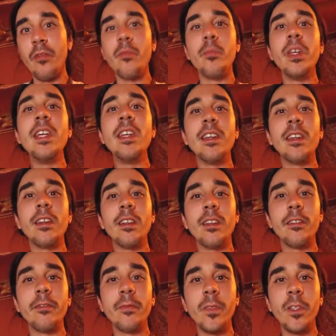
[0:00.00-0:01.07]
being,
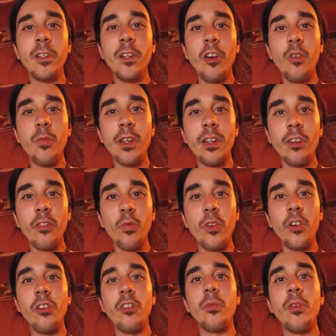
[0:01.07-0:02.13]
you know, because
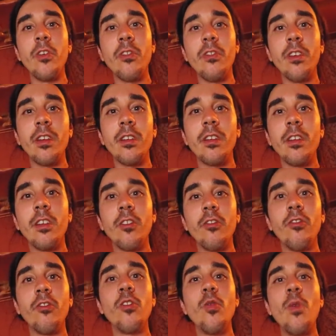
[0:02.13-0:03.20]
we're experiencing
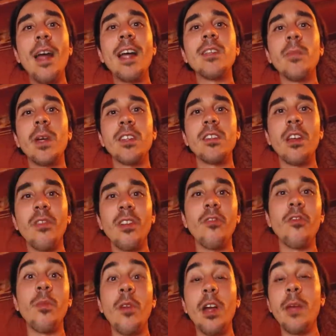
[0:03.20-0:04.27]
two aspects of it
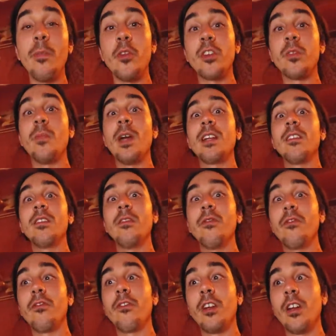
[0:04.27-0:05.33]
from a
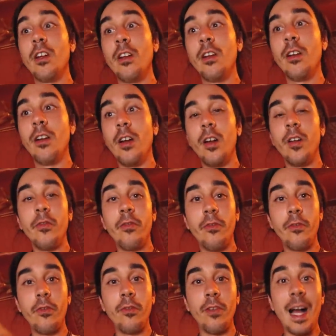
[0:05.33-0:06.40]
perspective
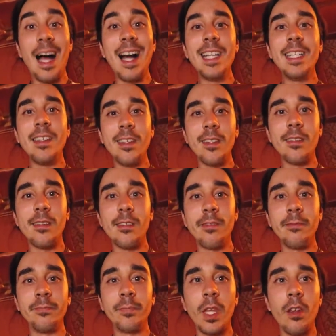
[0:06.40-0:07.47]
of I-ness.
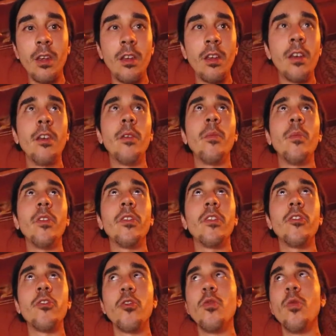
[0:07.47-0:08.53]
But
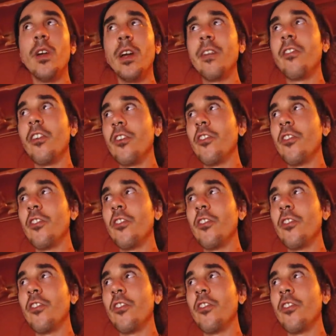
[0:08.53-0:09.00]
the true way to